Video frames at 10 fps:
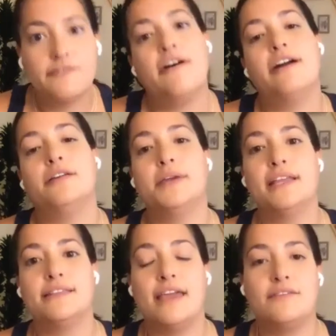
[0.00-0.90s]

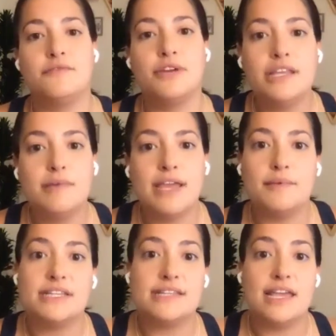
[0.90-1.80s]
following and really being
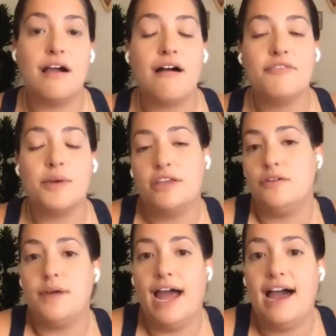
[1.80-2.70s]
able to take off the way
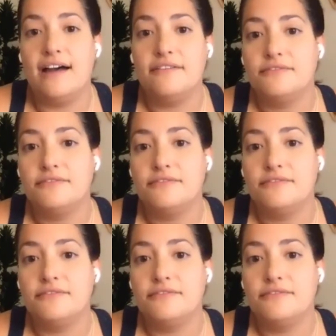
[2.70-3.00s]
you have.